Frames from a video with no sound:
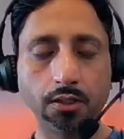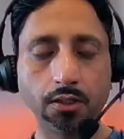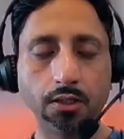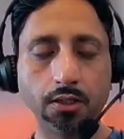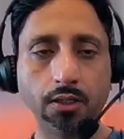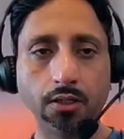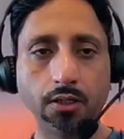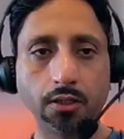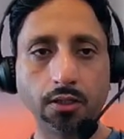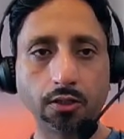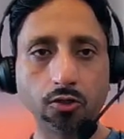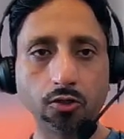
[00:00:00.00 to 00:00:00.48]

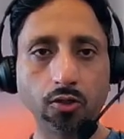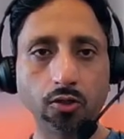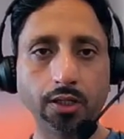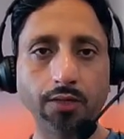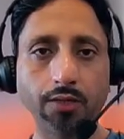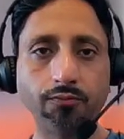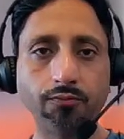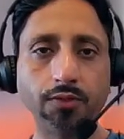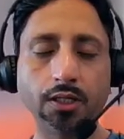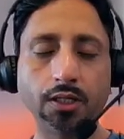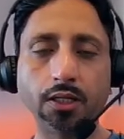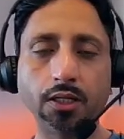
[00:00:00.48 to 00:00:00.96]
So if
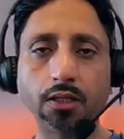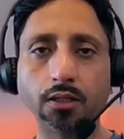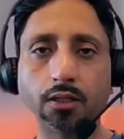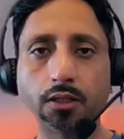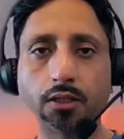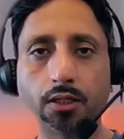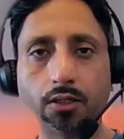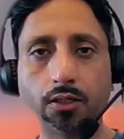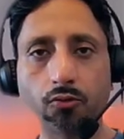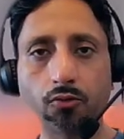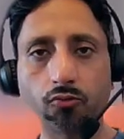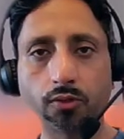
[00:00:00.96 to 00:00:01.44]
there is
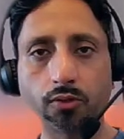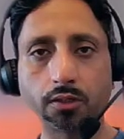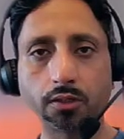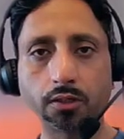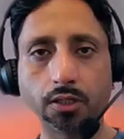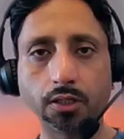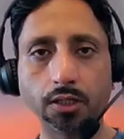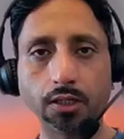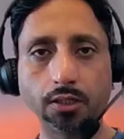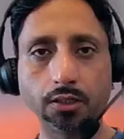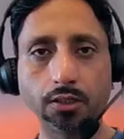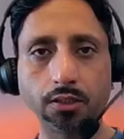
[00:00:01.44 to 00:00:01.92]
interest
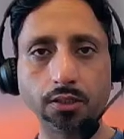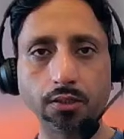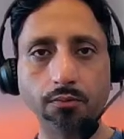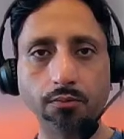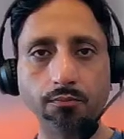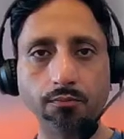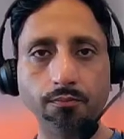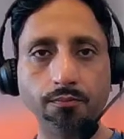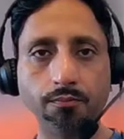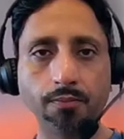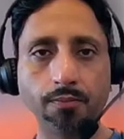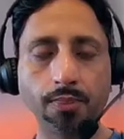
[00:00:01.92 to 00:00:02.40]
income
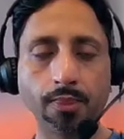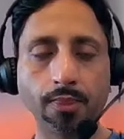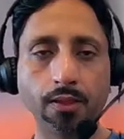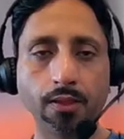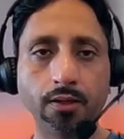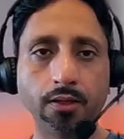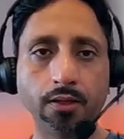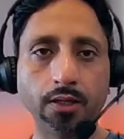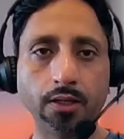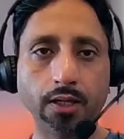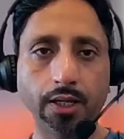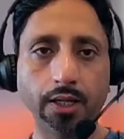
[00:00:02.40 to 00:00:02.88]

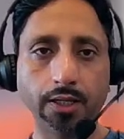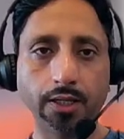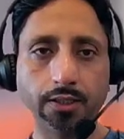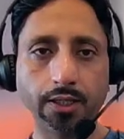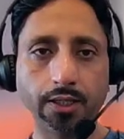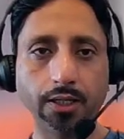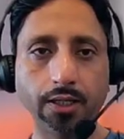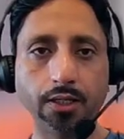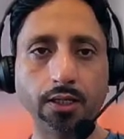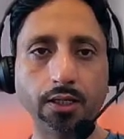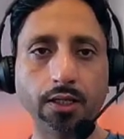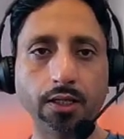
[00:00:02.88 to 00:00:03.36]
and
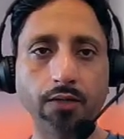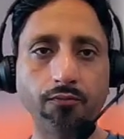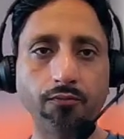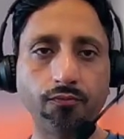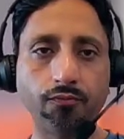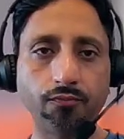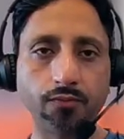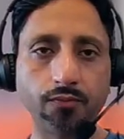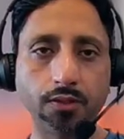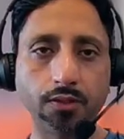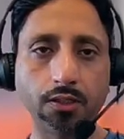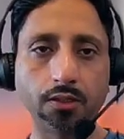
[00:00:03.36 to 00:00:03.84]
then if
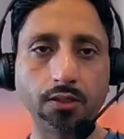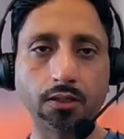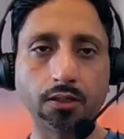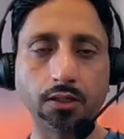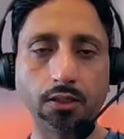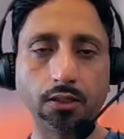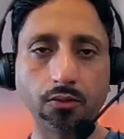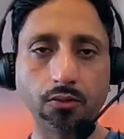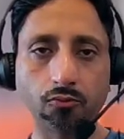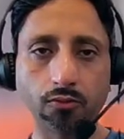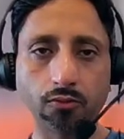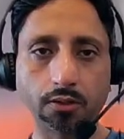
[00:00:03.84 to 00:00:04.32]
there is
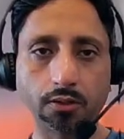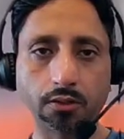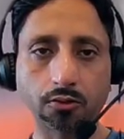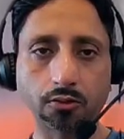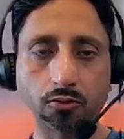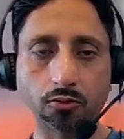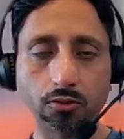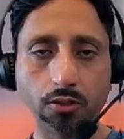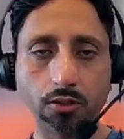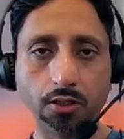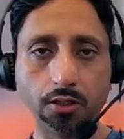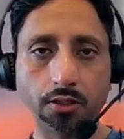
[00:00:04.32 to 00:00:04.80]
interest
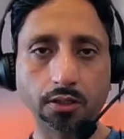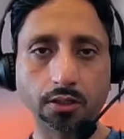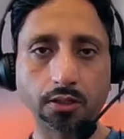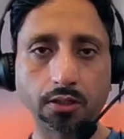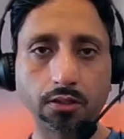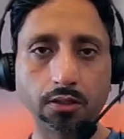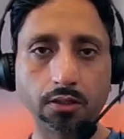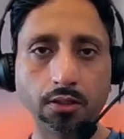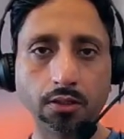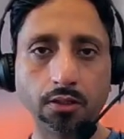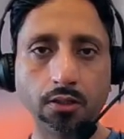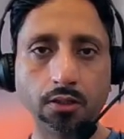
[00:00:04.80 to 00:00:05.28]
cost,
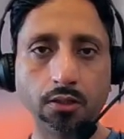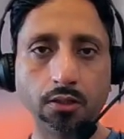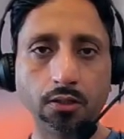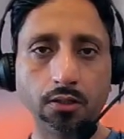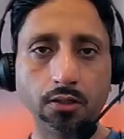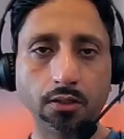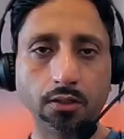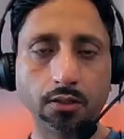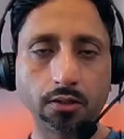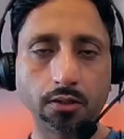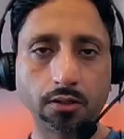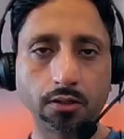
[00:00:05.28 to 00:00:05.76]

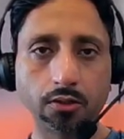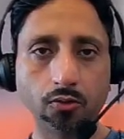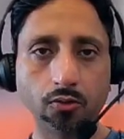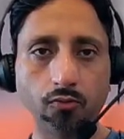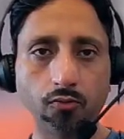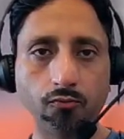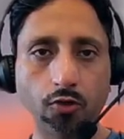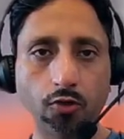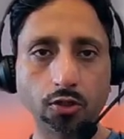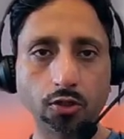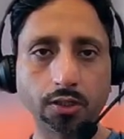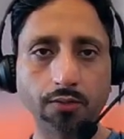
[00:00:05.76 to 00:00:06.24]
so
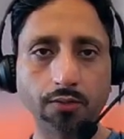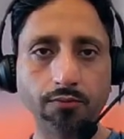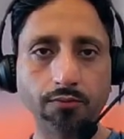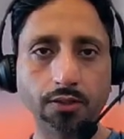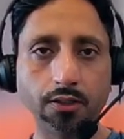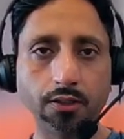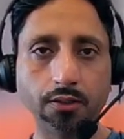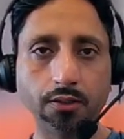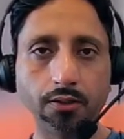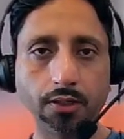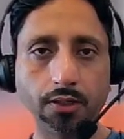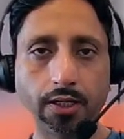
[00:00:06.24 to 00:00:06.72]

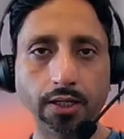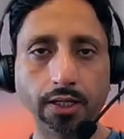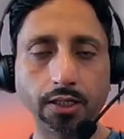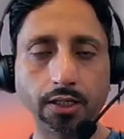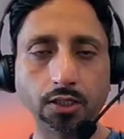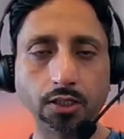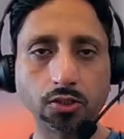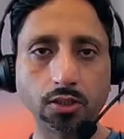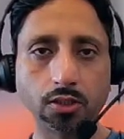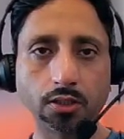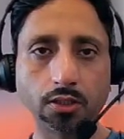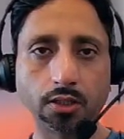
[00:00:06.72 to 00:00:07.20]
whatever
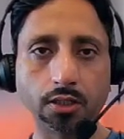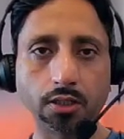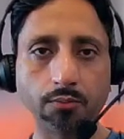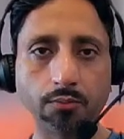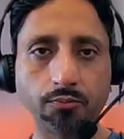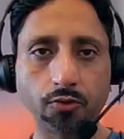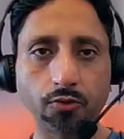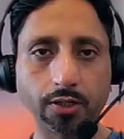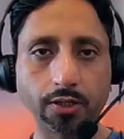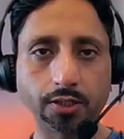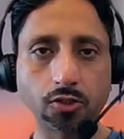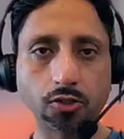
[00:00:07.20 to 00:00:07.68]
addition
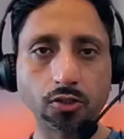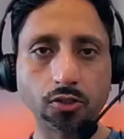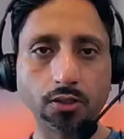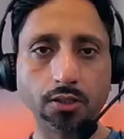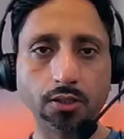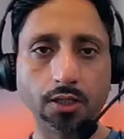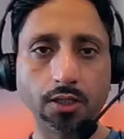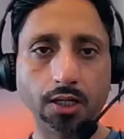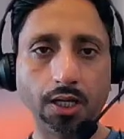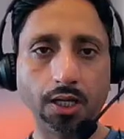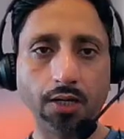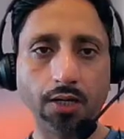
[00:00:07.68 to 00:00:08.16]
subtraction
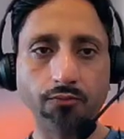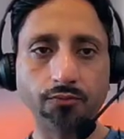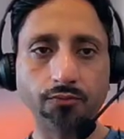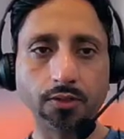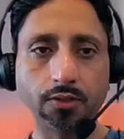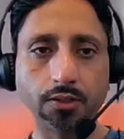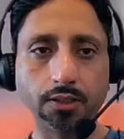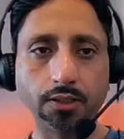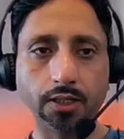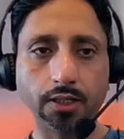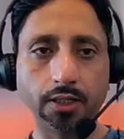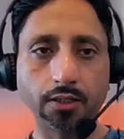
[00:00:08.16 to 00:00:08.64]
after
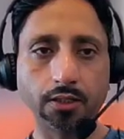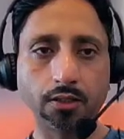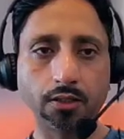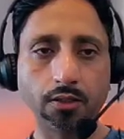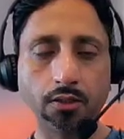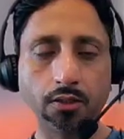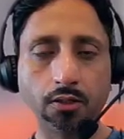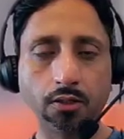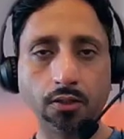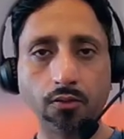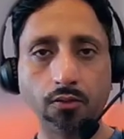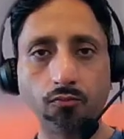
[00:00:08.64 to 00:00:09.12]
that,
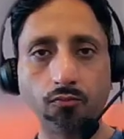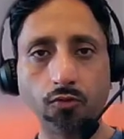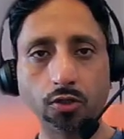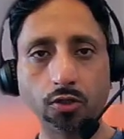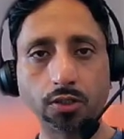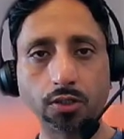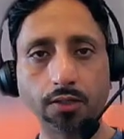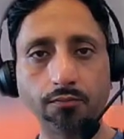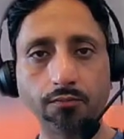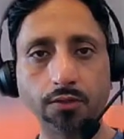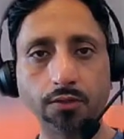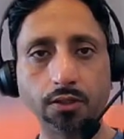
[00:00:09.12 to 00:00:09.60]

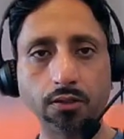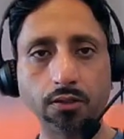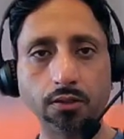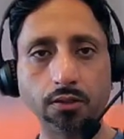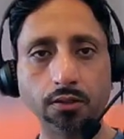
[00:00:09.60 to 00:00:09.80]
whatever